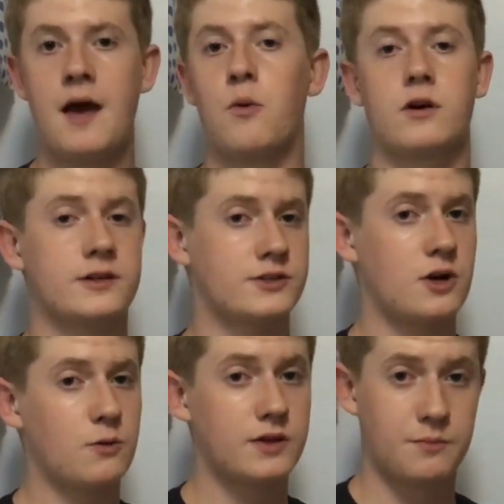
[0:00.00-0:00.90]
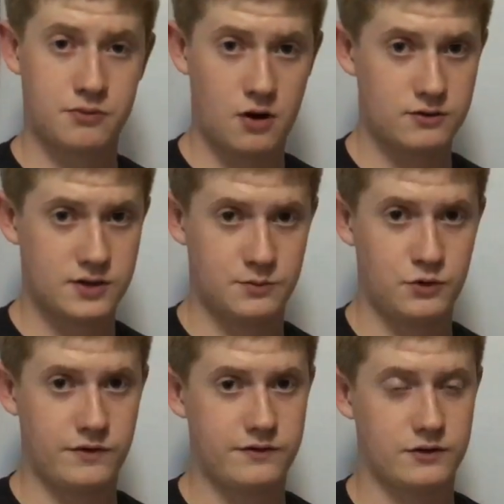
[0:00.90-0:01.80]
We're going to start with the pros of the
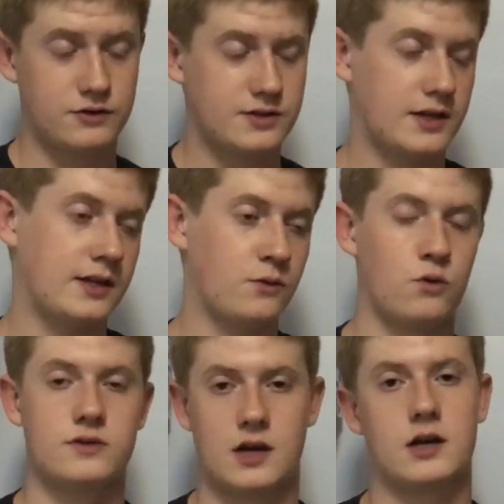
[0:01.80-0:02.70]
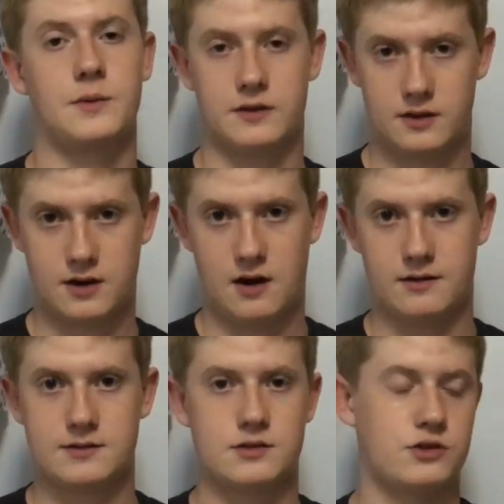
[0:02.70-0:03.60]
movie first, and then we'll talk about the
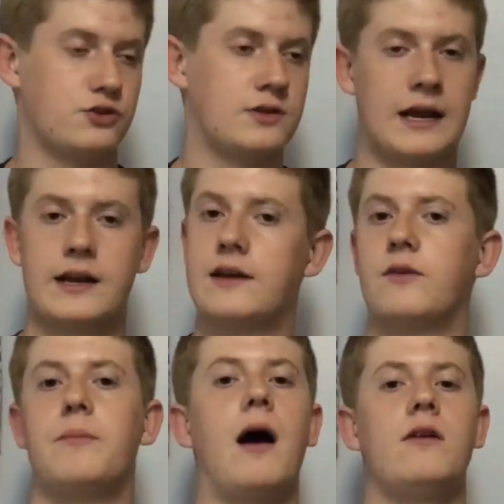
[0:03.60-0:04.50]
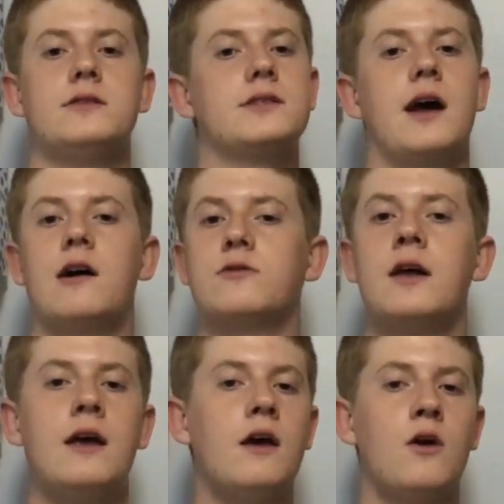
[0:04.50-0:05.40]
cons, just kind of give a balanced out,
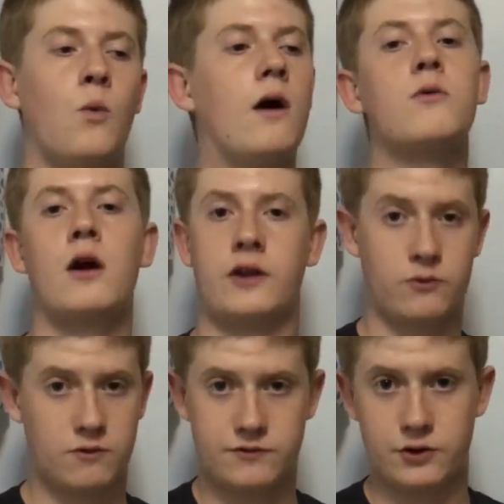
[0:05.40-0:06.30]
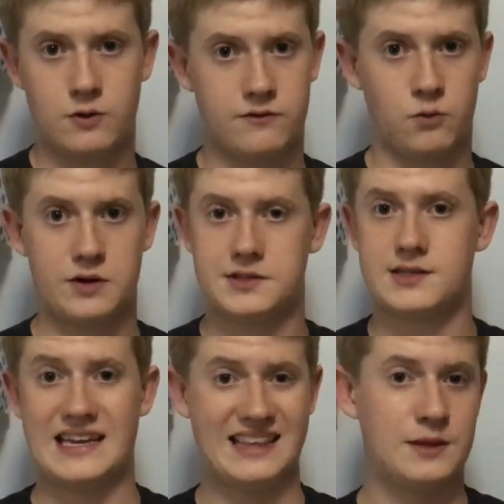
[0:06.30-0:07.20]
well-rounded review of what's
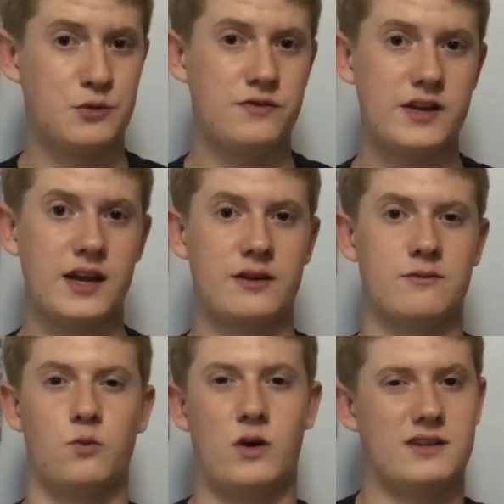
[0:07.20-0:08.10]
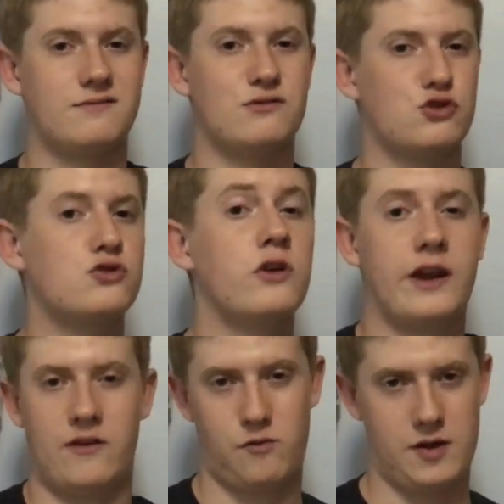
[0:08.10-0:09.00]
in the movie and what should
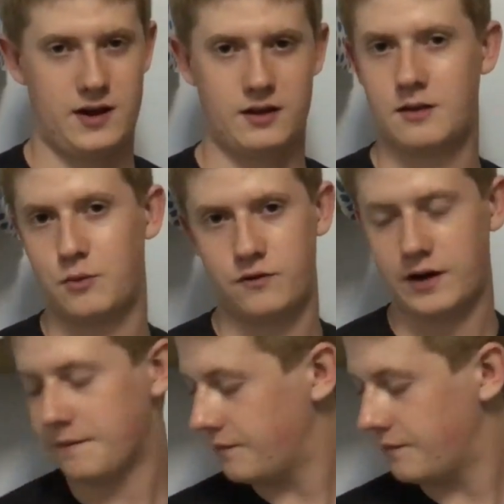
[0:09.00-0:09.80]
have been in the movie.